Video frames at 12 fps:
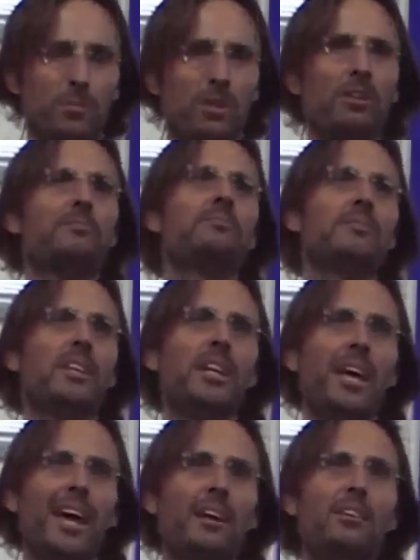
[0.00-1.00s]
Spot on.
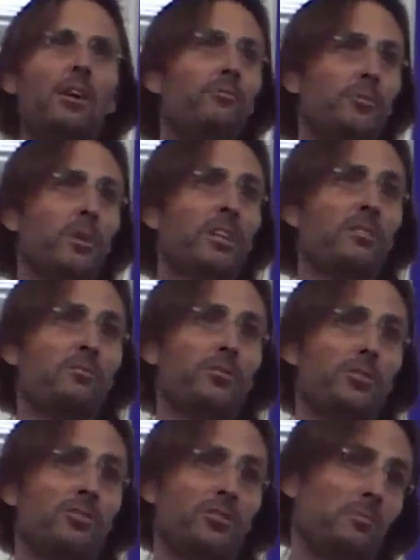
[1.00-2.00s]
And often we
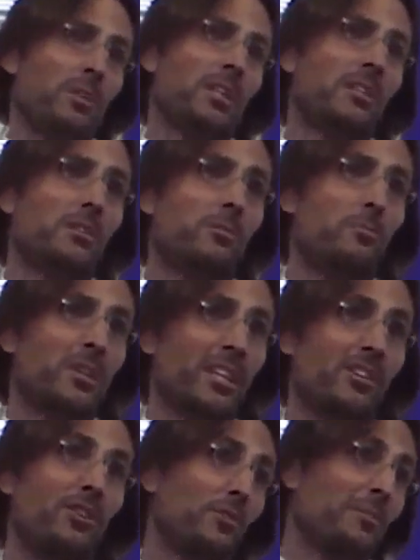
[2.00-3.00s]
confuse humility with
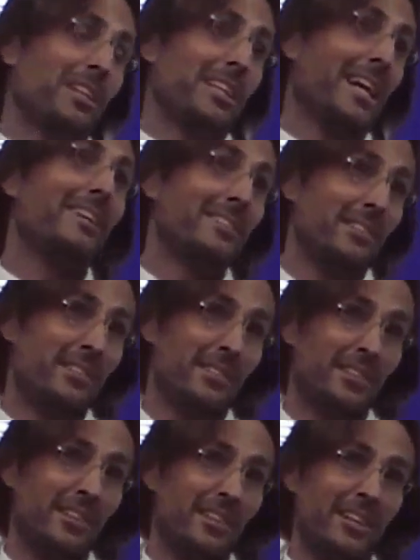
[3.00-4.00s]
being humiliated.